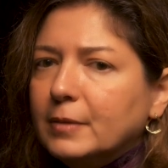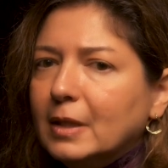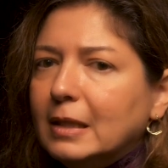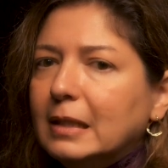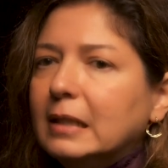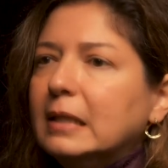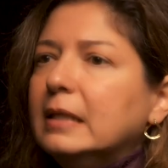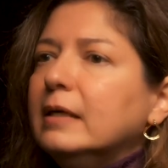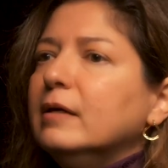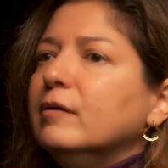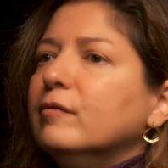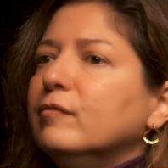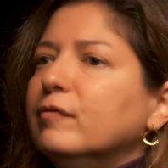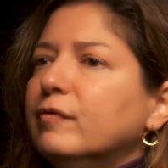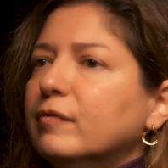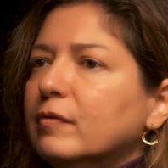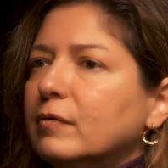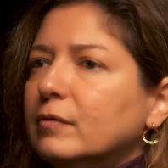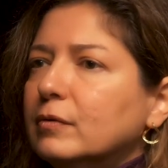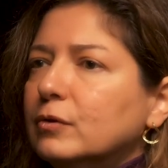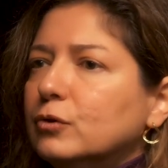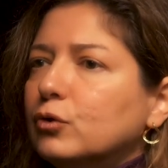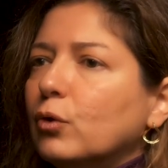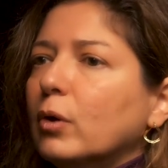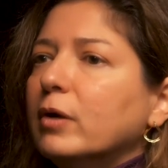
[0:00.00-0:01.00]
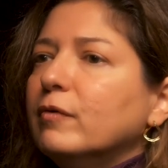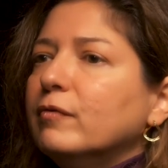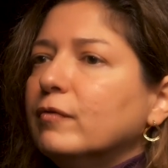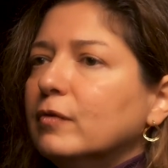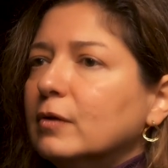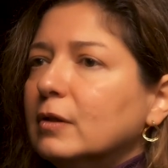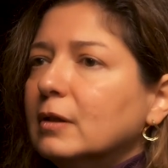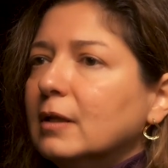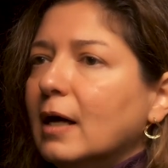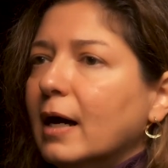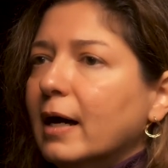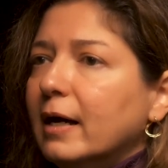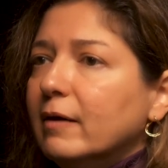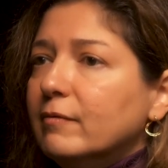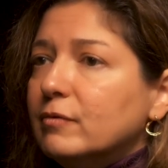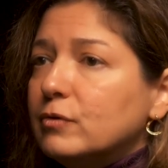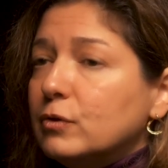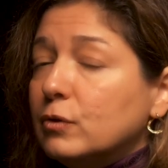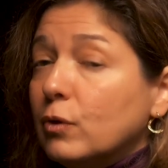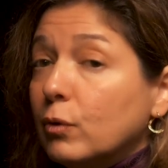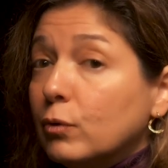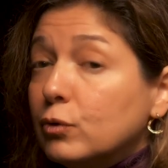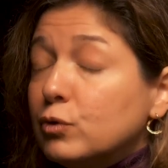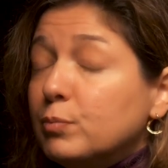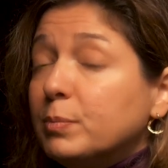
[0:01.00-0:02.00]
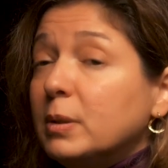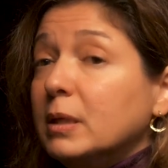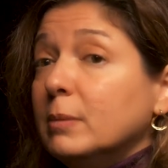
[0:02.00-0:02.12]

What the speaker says: live joyful lives. Those